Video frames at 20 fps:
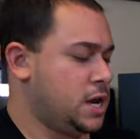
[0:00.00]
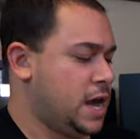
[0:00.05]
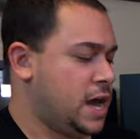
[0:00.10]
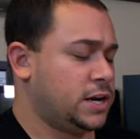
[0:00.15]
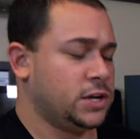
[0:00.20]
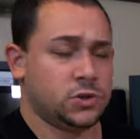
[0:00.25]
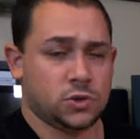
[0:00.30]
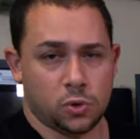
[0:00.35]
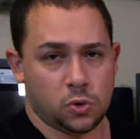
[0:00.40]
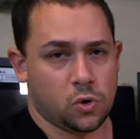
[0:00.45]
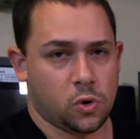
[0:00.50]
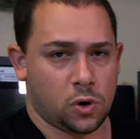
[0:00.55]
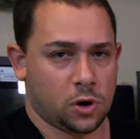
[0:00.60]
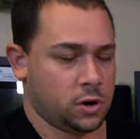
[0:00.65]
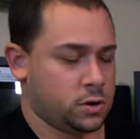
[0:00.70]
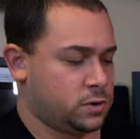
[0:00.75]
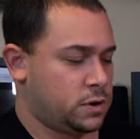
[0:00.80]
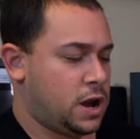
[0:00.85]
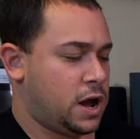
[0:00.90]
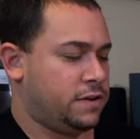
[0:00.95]
and a dual
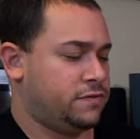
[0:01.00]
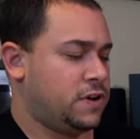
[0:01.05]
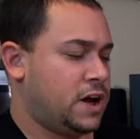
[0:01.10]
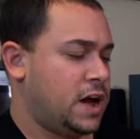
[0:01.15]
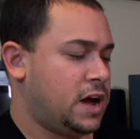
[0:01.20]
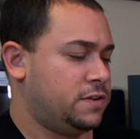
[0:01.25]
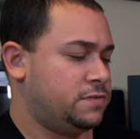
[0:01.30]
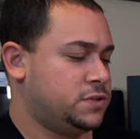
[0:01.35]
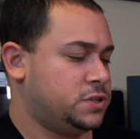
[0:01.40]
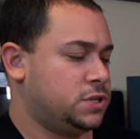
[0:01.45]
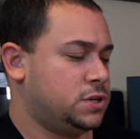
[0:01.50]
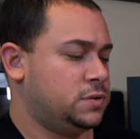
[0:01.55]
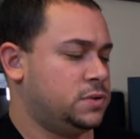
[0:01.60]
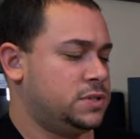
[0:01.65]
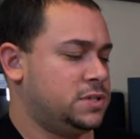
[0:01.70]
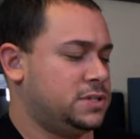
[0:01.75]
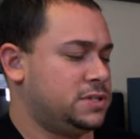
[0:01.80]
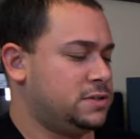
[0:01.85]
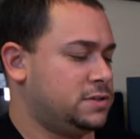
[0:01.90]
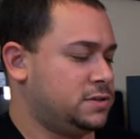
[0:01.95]
core i5. So
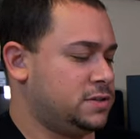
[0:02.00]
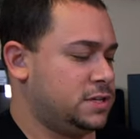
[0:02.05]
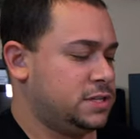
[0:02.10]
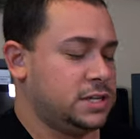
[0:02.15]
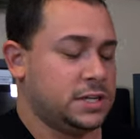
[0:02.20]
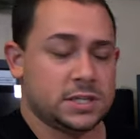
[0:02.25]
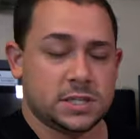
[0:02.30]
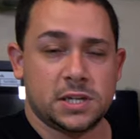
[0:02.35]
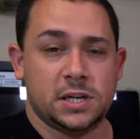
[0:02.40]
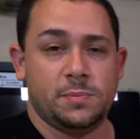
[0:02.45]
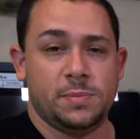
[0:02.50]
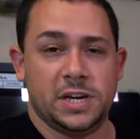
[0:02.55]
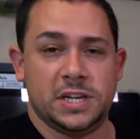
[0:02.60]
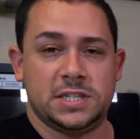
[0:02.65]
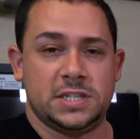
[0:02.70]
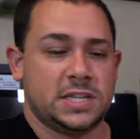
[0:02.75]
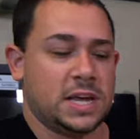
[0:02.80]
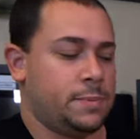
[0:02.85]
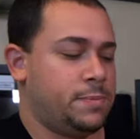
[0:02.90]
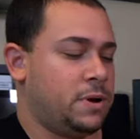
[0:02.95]
it's, it is going to be a
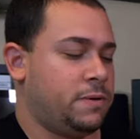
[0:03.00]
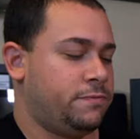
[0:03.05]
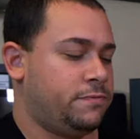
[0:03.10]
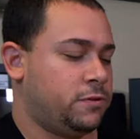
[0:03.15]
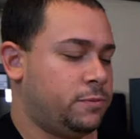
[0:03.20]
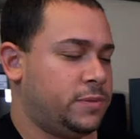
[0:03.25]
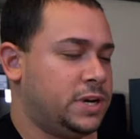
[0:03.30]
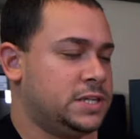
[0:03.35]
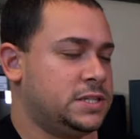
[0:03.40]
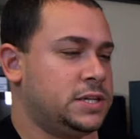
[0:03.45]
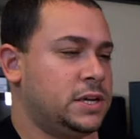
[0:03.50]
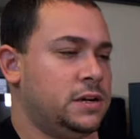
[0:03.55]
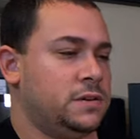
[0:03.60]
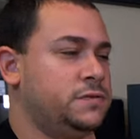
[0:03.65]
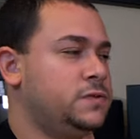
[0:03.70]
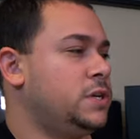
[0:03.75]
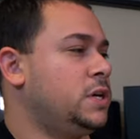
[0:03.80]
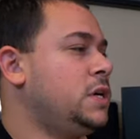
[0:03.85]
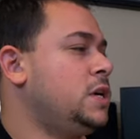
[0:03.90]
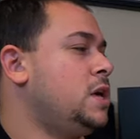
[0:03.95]
step up for myself.
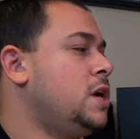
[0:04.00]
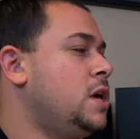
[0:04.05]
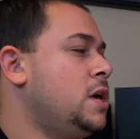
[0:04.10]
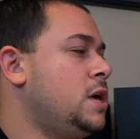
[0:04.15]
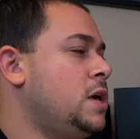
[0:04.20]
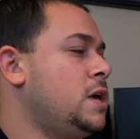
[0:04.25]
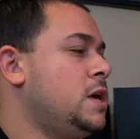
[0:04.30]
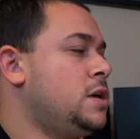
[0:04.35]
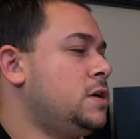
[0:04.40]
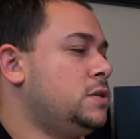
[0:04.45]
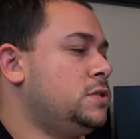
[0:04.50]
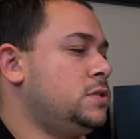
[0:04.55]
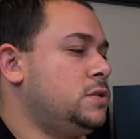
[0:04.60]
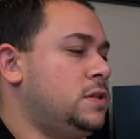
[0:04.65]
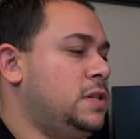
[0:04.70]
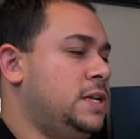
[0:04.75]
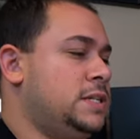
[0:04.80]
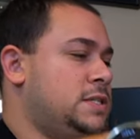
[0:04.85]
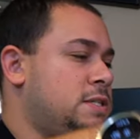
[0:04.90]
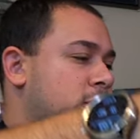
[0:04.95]
So
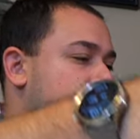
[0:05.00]
let's